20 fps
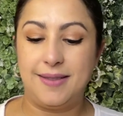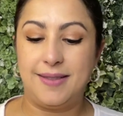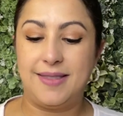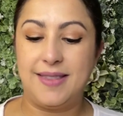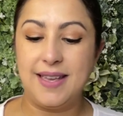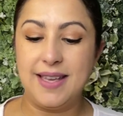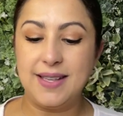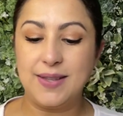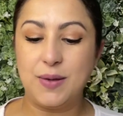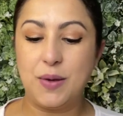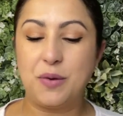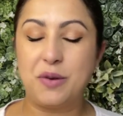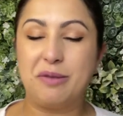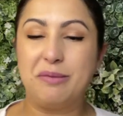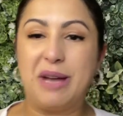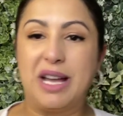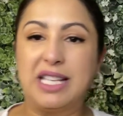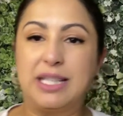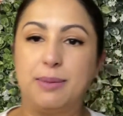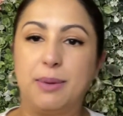This one
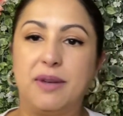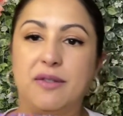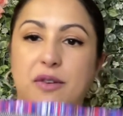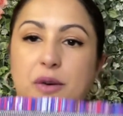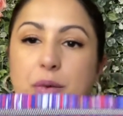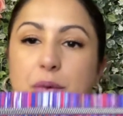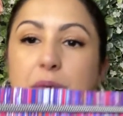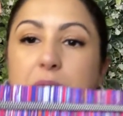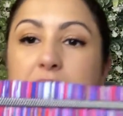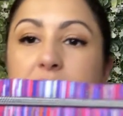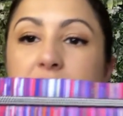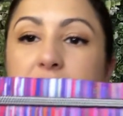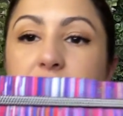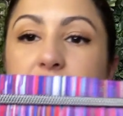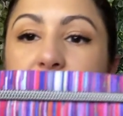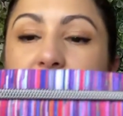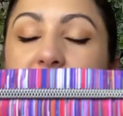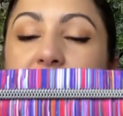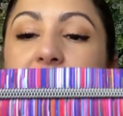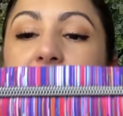reminds me of a really
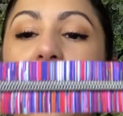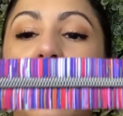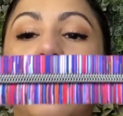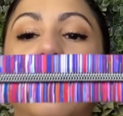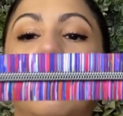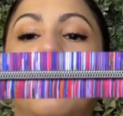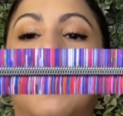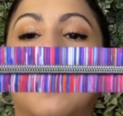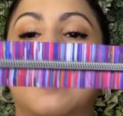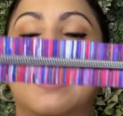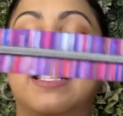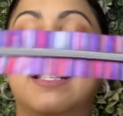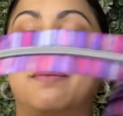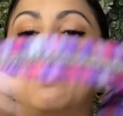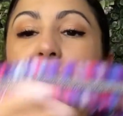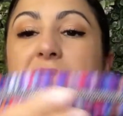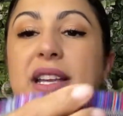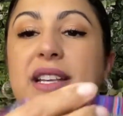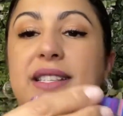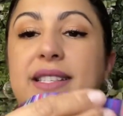fun kind of like
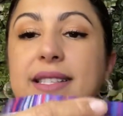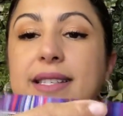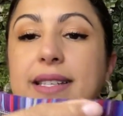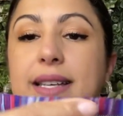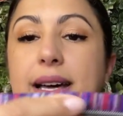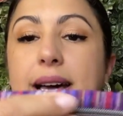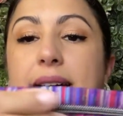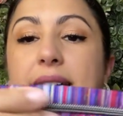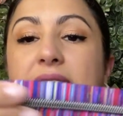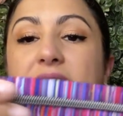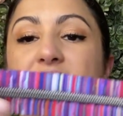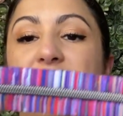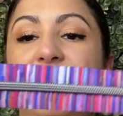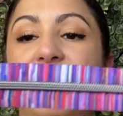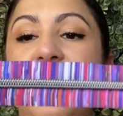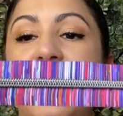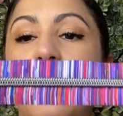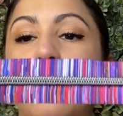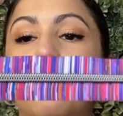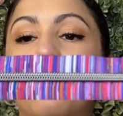space dye
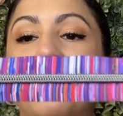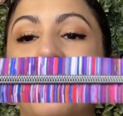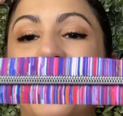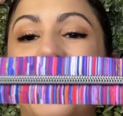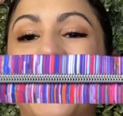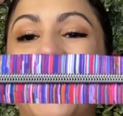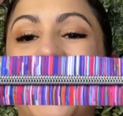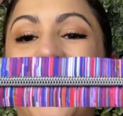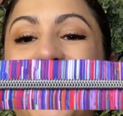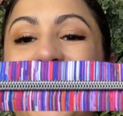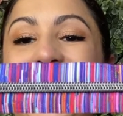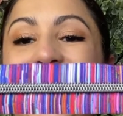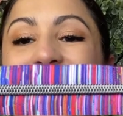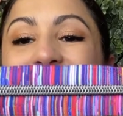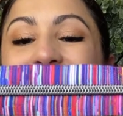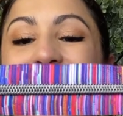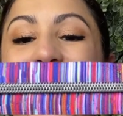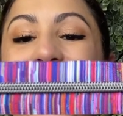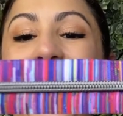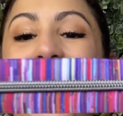fabric.
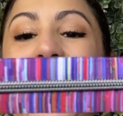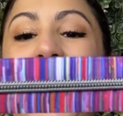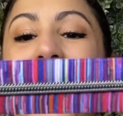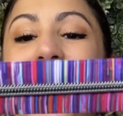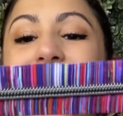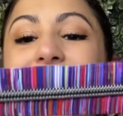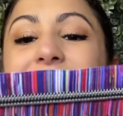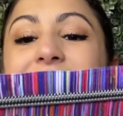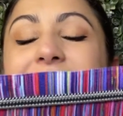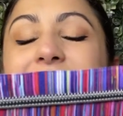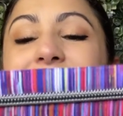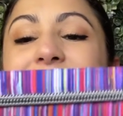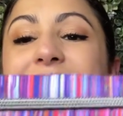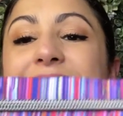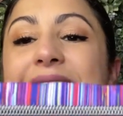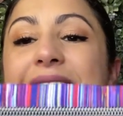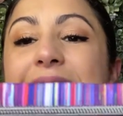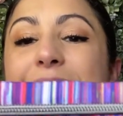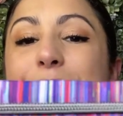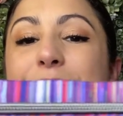It's like the
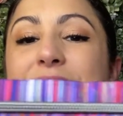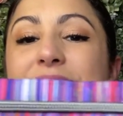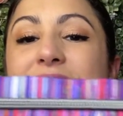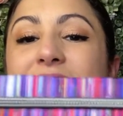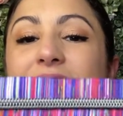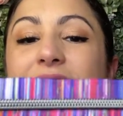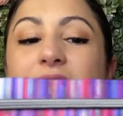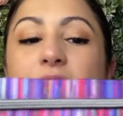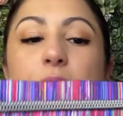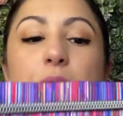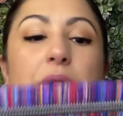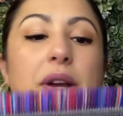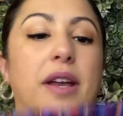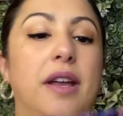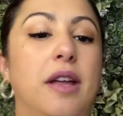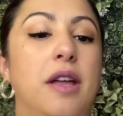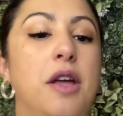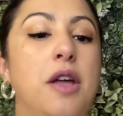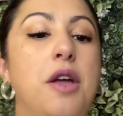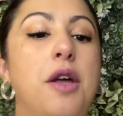same
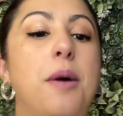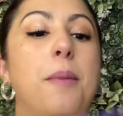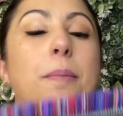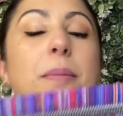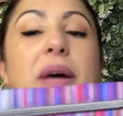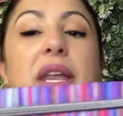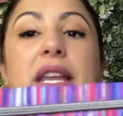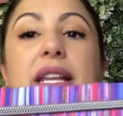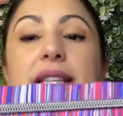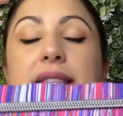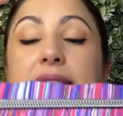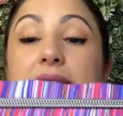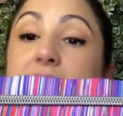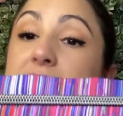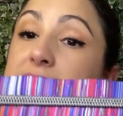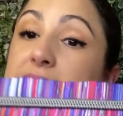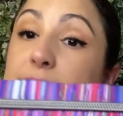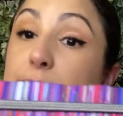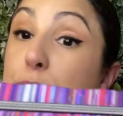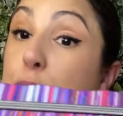coloring, but it,
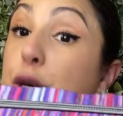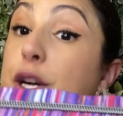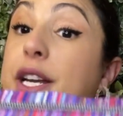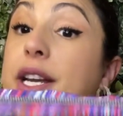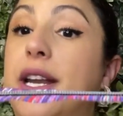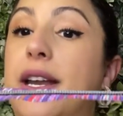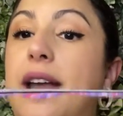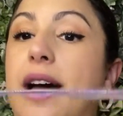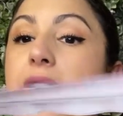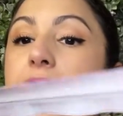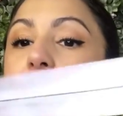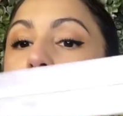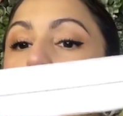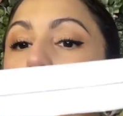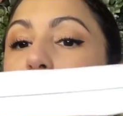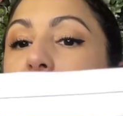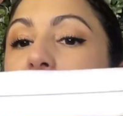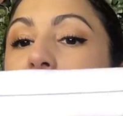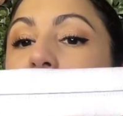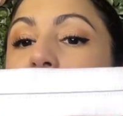this is printed on
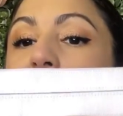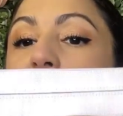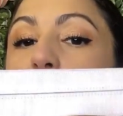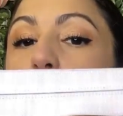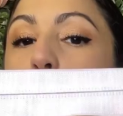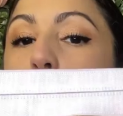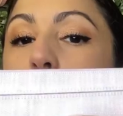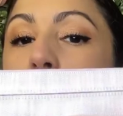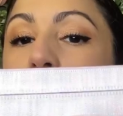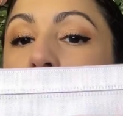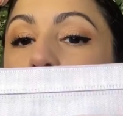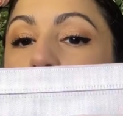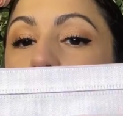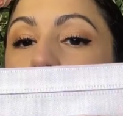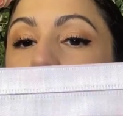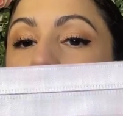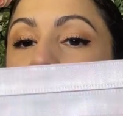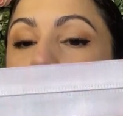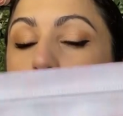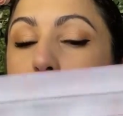because it's white
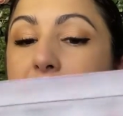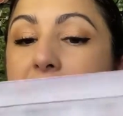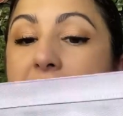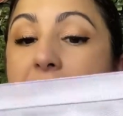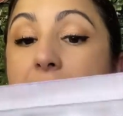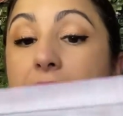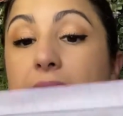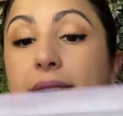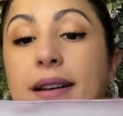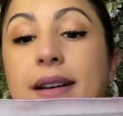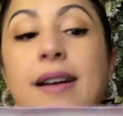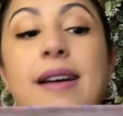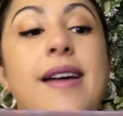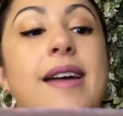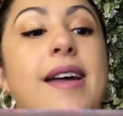on the back.